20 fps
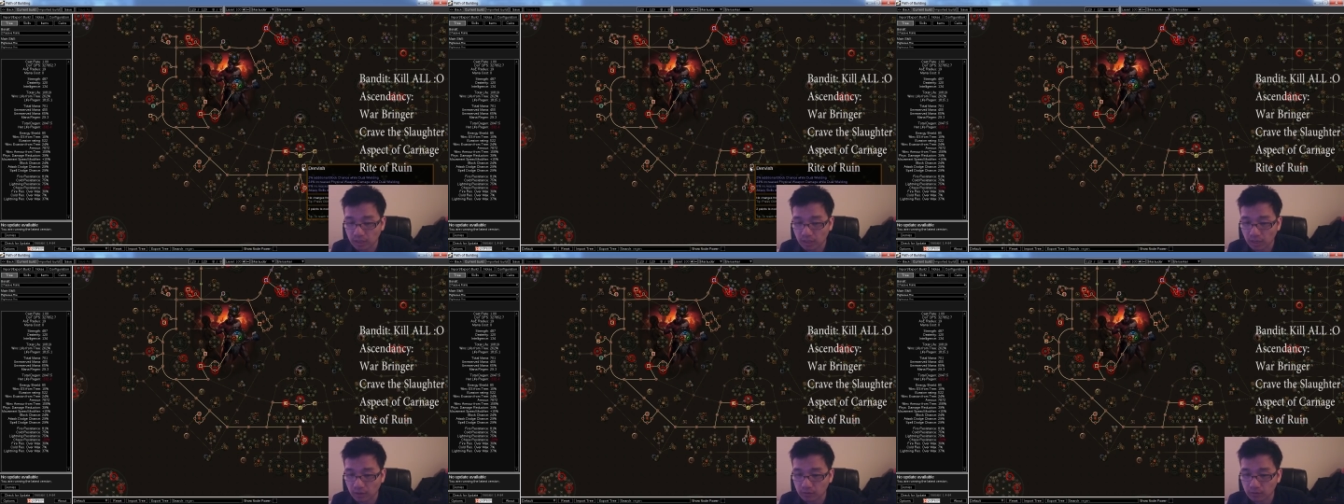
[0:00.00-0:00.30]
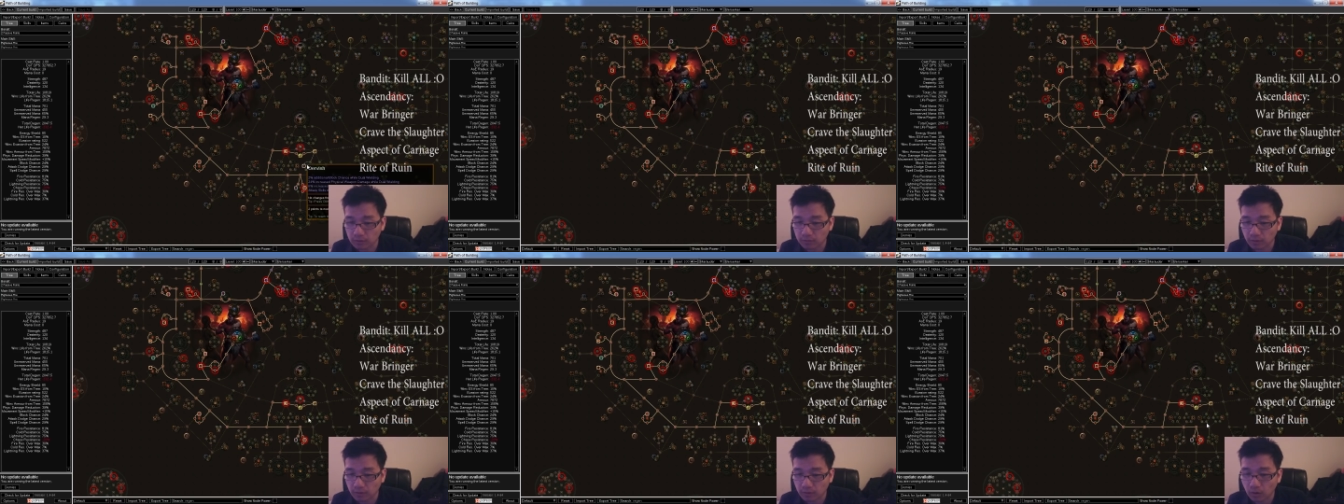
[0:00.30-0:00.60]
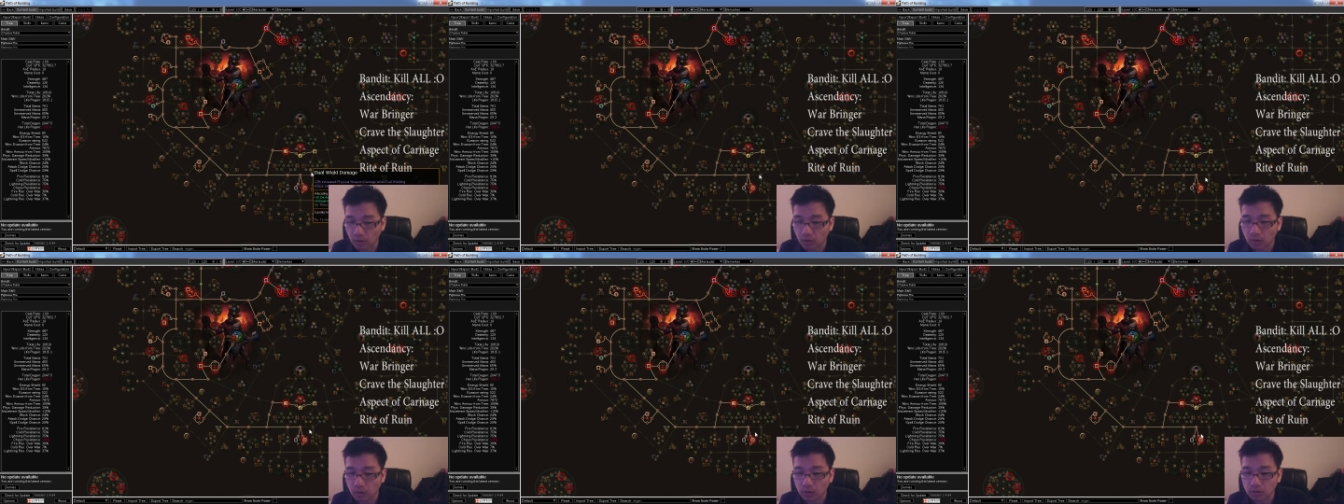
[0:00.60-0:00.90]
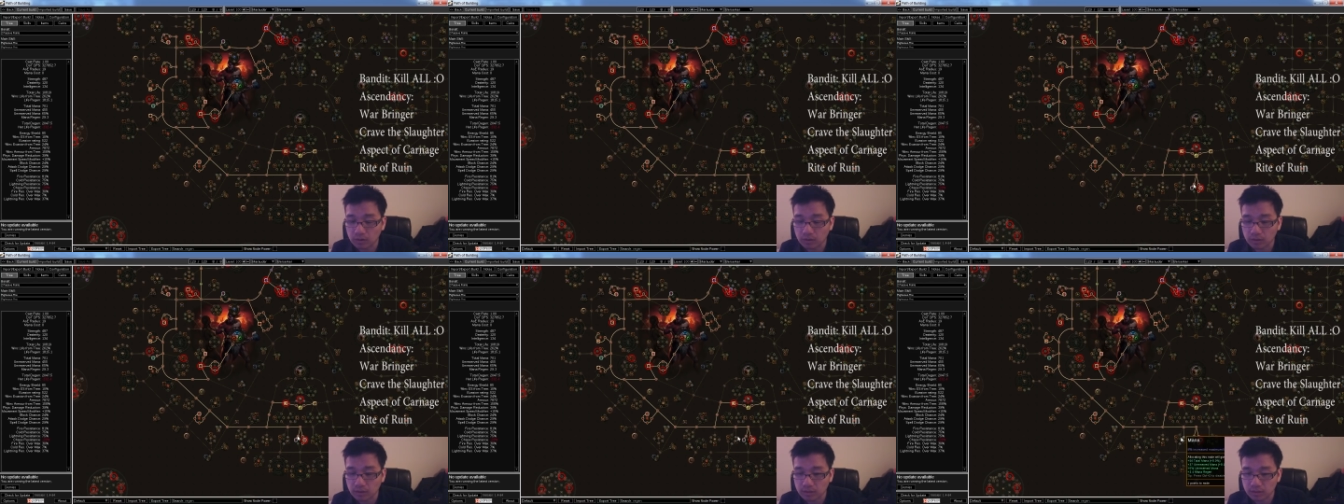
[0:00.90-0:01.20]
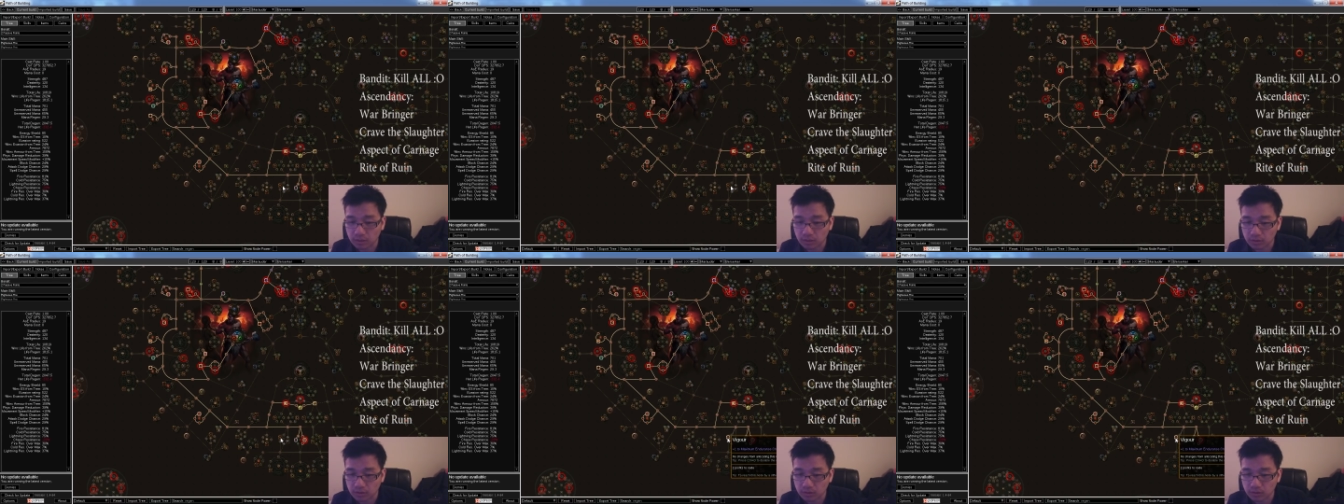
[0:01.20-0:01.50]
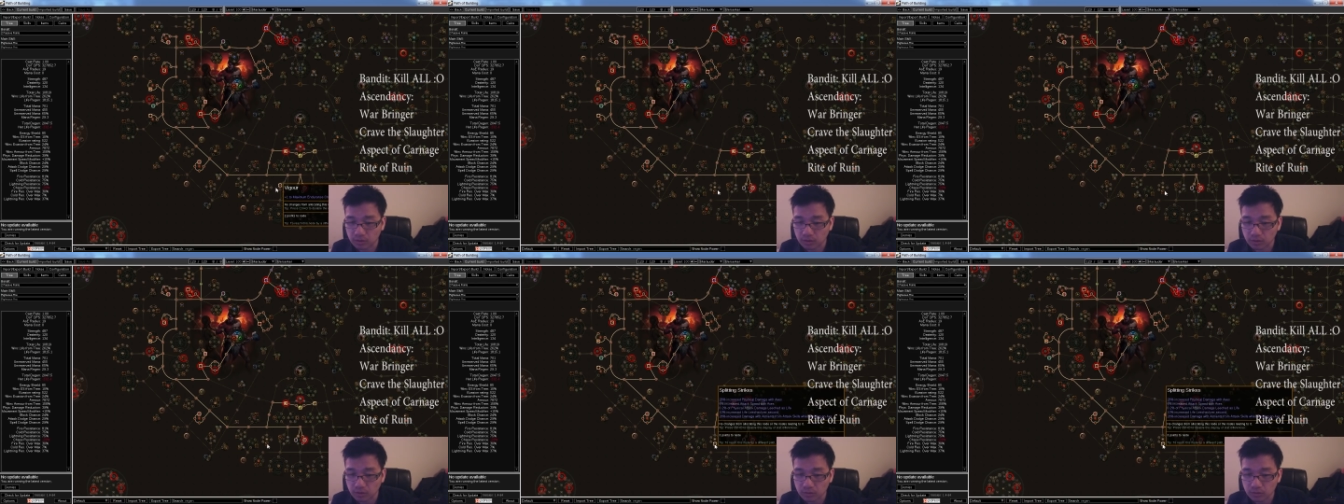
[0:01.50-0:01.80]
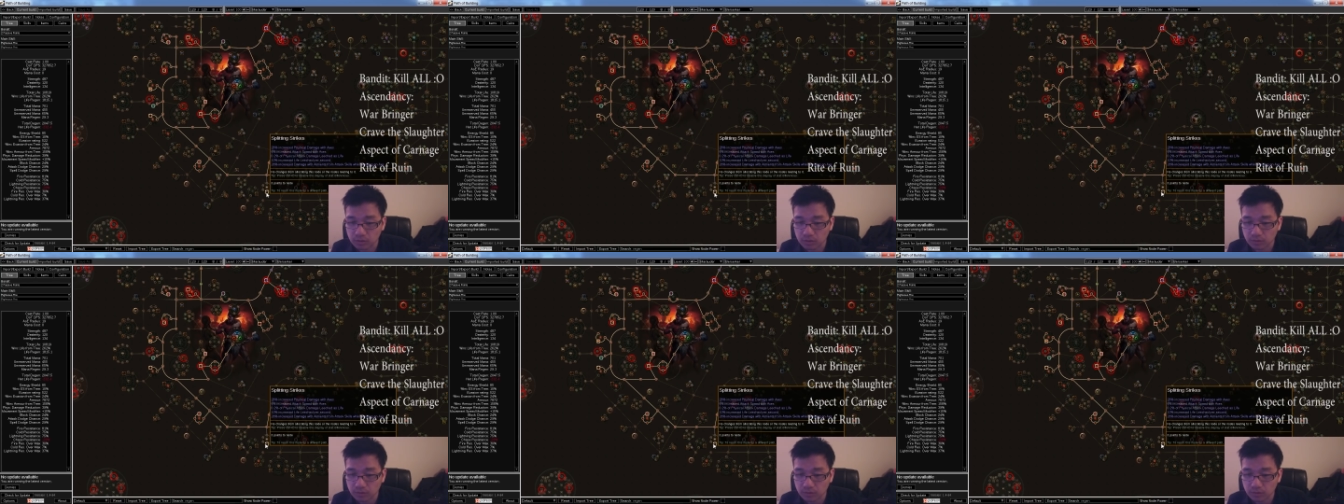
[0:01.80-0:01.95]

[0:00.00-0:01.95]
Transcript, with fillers: out of all the Sunder nodes,